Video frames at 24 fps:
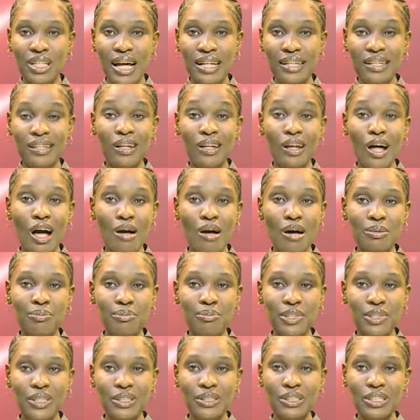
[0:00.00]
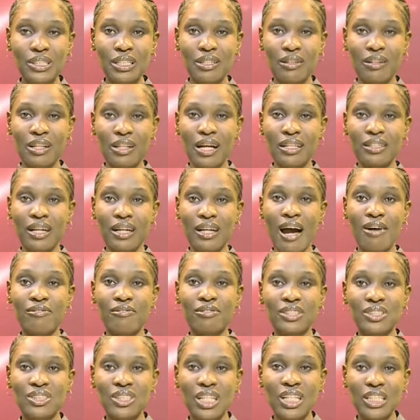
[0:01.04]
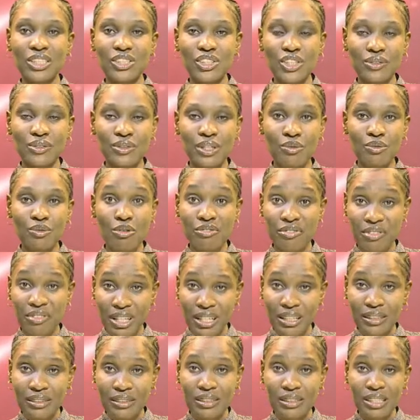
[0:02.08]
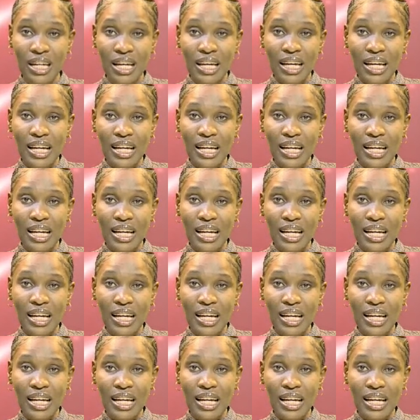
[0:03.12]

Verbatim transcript: an alarming burden that the average Nigerian will face